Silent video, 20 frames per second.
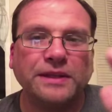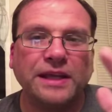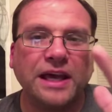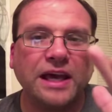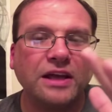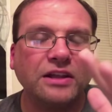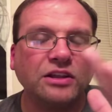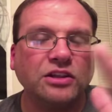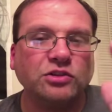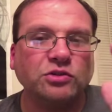
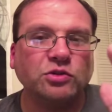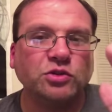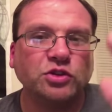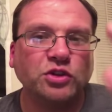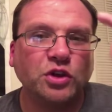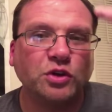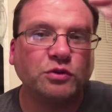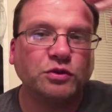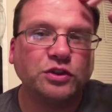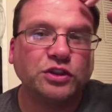down, this was
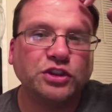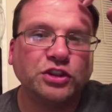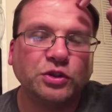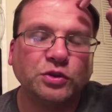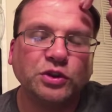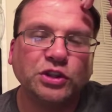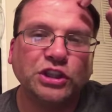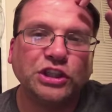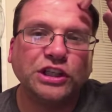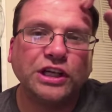over. So
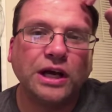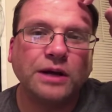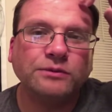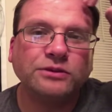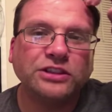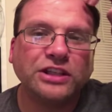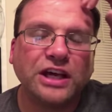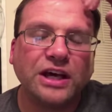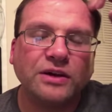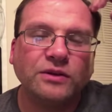she
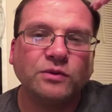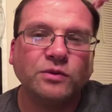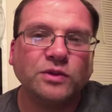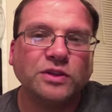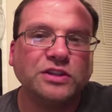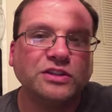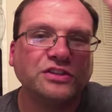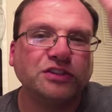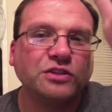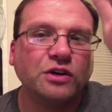comes out with
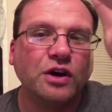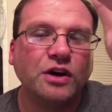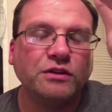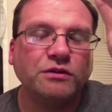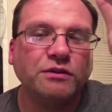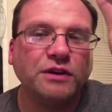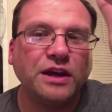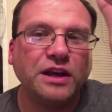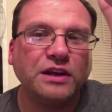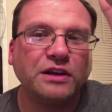this Darth
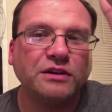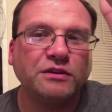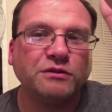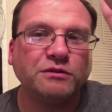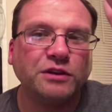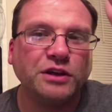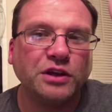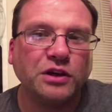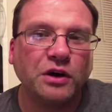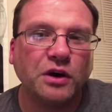Vader
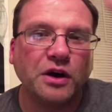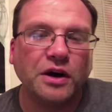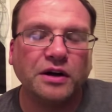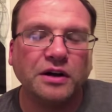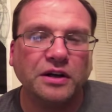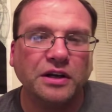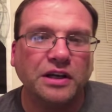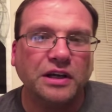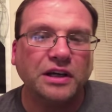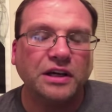VR,
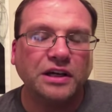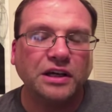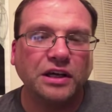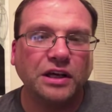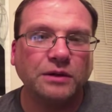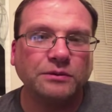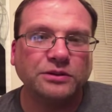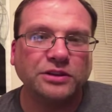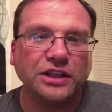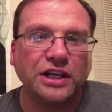
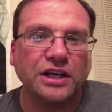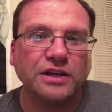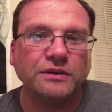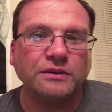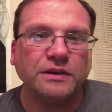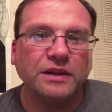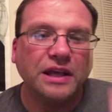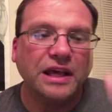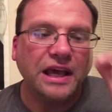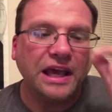comes out,
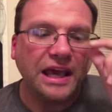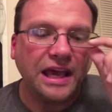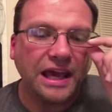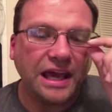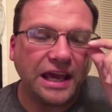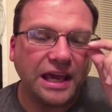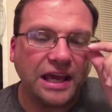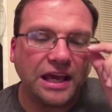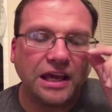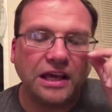
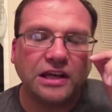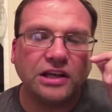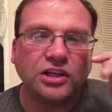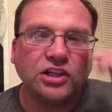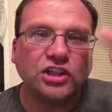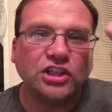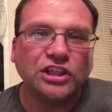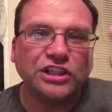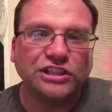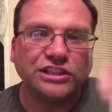And
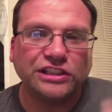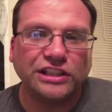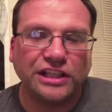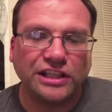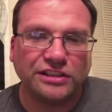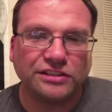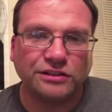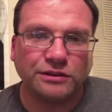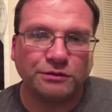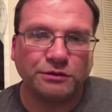she
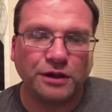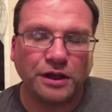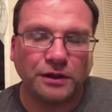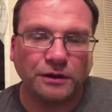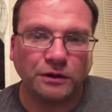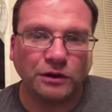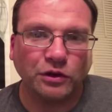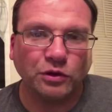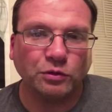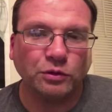says the following.
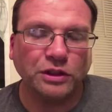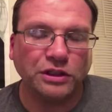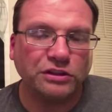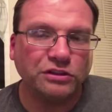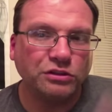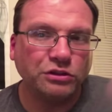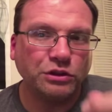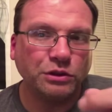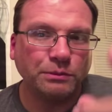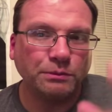I'm going to read it
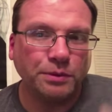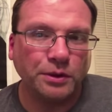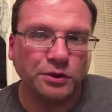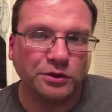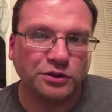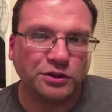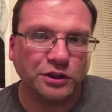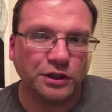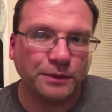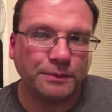to you and
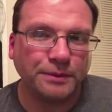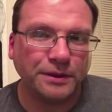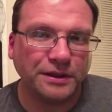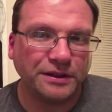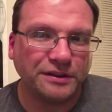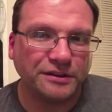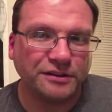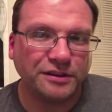post it up here at the